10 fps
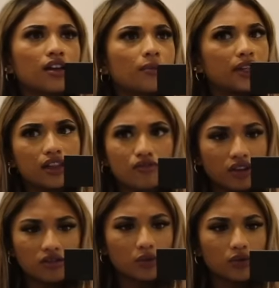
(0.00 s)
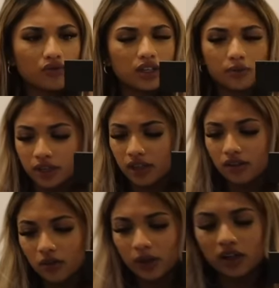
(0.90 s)
but this restaurant was really pretty.
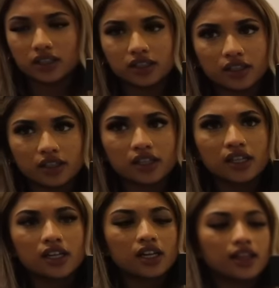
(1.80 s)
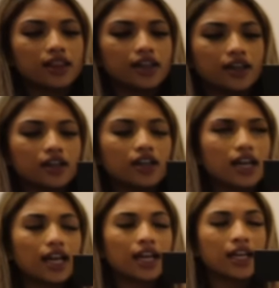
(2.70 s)
So we got dinner there.
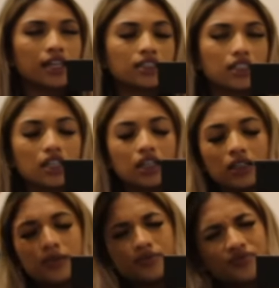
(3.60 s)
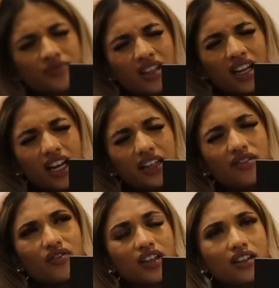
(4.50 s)
And I
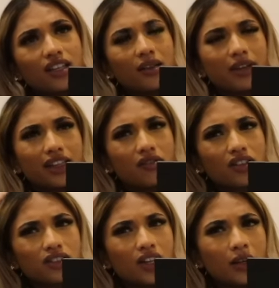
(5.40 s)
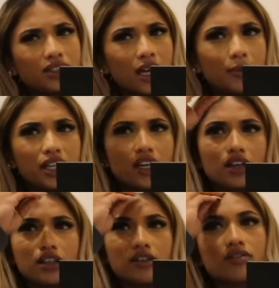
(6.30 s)
even forget the name. I think it was called
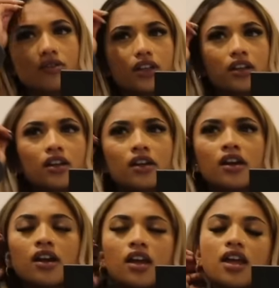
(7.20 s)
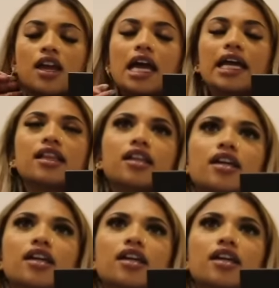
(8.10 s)
Teppanyaki or something. And